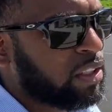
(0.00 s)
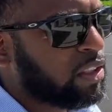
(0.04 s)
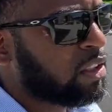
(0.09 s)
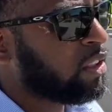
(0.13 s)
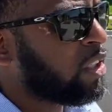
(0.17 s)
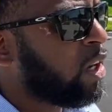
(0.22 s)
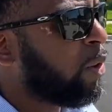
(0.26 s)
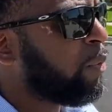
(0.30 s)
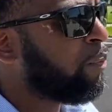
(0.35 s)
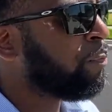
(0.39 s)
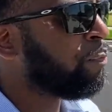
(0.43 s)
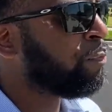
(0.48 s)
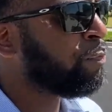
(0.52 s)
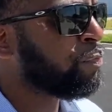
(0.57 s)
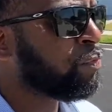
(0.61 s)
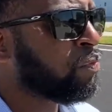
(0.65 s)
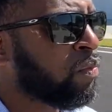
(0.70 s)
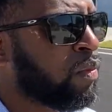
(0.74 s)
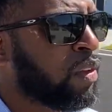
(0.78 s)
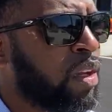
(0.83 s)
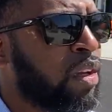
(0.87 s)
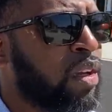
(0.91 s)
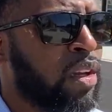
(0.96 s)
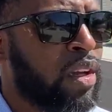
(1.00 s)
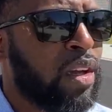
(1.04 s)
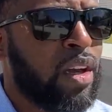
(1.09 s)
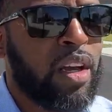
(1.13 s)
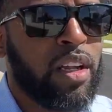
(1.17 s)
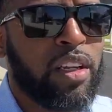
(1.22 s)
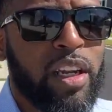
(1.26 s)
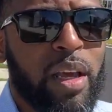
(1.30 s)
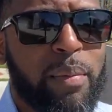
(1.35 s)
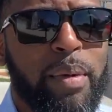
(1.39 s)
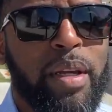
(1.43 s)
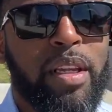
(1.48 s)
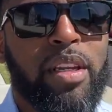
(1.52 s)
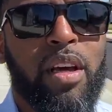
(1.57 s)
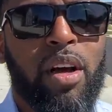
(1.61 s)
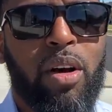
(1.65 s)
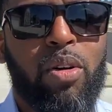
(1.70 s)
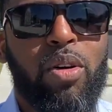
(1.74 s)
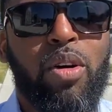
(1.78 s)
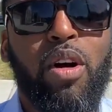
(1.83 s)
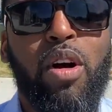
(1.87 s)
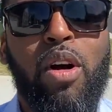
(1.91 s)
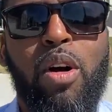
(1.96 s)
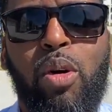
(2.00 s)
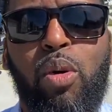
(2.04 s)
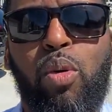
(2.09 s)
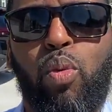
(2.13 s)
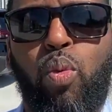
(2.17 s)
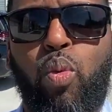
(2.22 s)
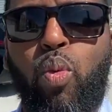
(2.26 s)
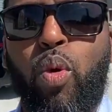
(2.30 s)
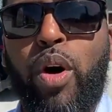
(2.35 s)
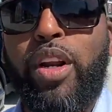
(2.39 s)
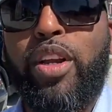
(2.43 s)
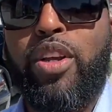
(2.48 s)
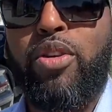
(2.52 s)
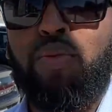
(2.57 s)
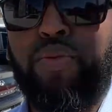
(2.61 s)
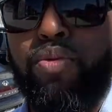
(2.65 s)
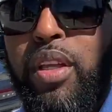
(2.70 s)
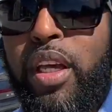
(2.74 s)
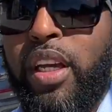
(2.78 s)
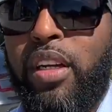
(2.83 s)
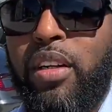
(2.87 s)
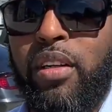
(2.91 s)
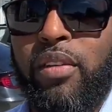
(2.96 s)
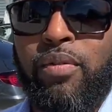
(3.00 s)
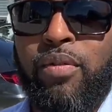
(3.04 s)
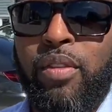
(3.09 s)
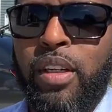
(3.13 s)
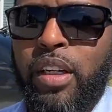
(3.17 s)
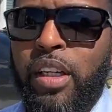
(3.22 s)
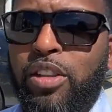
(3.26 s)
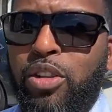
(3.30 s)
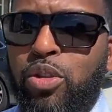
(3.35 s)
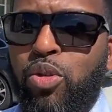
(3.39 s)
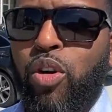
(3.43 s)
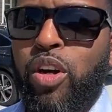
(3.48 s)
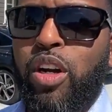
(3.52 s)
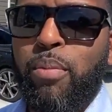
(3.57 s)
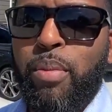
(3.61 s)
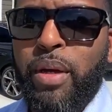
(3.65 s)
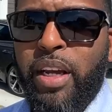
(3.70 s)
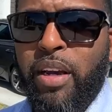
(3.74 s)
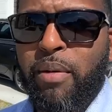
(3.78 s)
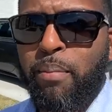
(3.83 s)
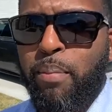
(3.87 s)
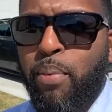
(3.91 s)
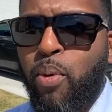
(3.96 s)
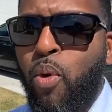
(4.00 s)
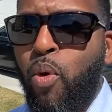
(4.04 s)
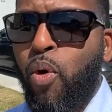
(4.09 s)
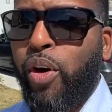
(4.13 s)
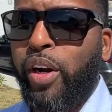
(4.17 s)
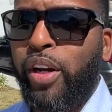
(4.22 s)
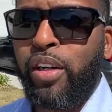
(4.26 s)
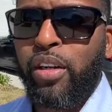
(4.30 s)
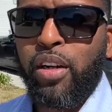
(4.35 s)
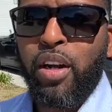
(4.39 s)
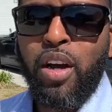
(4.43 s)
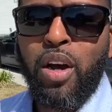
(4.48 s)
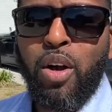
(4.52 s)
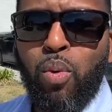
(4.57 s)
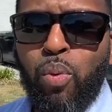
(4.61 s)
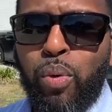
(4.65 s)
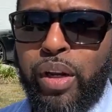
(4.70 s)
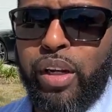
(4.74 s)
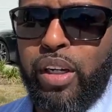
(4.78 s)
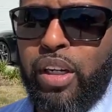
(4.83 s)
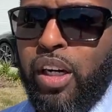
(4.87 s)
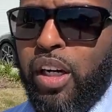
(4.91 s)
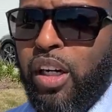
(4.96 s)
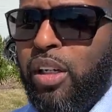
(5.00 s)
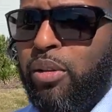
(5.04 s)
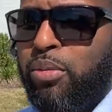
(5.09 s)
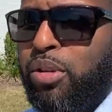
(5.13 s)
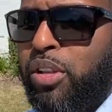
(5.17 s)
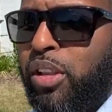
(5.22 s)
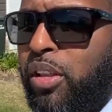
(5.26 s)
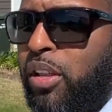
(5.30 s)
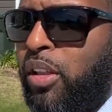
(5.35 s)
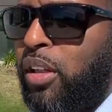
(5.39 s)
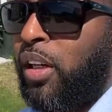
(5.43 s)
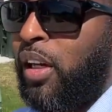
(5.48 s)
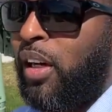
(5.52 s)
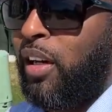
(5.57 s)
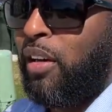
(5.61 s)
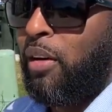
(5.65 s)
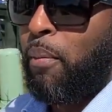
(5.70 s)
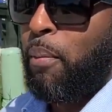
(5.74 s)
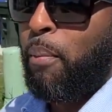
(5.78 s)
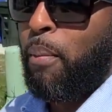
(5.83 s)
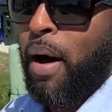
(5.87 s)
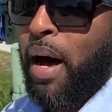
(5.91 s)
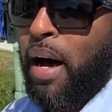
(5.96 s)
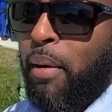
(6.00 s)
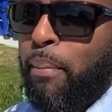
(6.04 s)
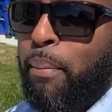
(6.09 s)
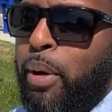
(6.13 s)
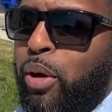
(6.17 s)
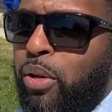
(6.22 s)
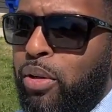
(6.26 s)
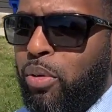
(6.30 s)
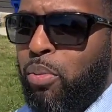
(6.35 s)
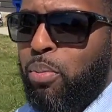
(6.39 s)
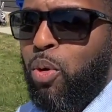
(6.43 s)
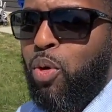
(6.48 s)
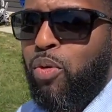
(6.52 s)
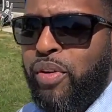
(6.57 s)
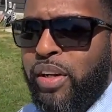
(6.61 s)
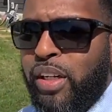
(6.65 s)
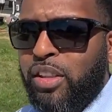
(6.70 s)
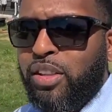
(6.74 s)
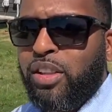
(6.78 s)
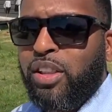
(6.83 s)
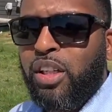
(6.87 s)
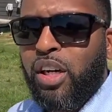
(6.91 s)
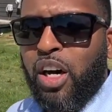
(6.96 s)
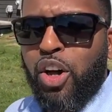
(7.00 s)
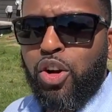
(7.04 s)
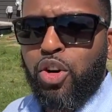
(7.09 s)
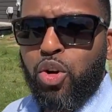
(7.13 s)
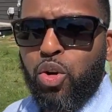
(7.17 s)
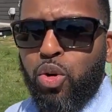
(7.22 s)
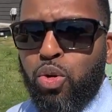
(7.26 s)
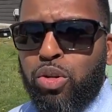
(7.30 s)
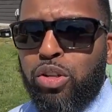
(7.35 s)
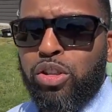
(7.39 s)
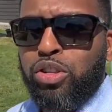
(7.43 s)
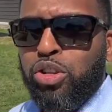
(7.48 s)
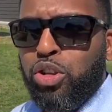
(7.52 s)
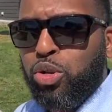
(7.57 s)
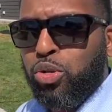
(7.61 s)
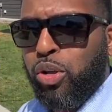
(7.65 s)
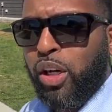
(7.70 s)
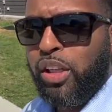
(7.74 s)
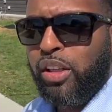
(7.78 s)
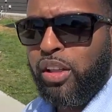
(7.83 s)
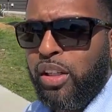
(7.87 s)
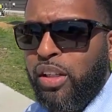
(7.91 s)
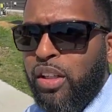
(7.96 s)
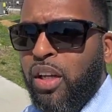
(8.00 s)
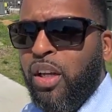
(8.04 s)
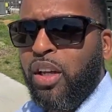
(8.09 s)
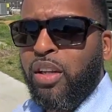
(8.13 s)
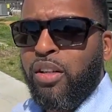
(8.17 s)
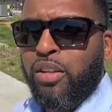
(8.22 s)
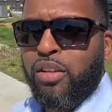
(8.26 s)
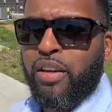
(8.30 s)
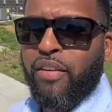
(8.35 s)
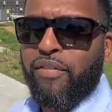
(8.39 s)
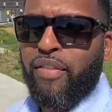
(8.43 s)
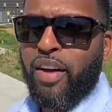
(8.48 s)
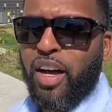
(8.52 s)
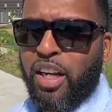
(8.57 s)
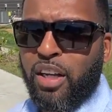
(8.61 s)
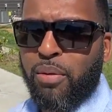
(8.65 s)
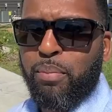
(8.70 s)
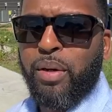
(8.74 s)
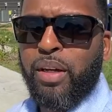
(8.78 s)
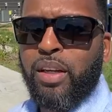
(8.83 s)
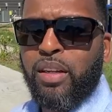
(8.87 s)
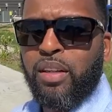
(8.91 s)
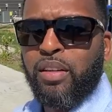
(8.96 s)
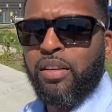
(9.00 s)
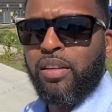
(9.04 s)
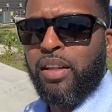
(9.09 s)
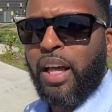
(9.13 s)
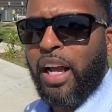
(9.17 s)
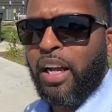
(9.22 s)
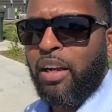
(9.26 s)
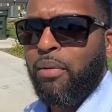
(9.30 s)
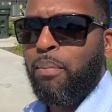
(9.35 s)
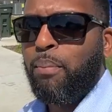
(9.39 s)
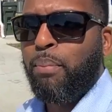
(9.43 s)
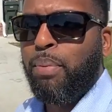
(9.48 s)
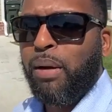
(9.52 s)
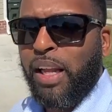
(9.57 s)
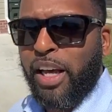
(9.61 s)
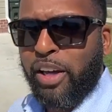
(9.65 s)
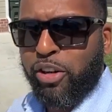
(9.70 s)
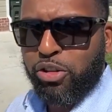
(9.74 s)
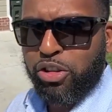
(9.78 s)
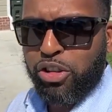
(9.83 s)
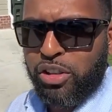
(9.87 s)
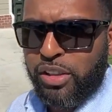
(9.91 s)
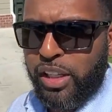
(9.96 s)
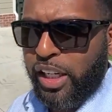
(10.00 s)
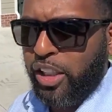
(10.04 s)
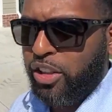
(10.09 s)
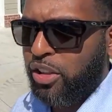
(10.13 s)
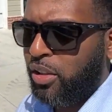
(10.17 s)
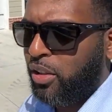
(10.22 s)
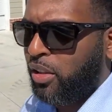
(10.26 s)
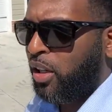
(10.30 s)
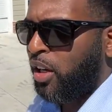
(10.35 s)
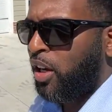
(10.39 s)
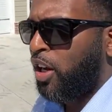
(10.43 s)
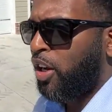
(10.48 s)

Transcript: So let me know, what do you think is going to be important when it comes to moving into a new constructed development like Planter Station?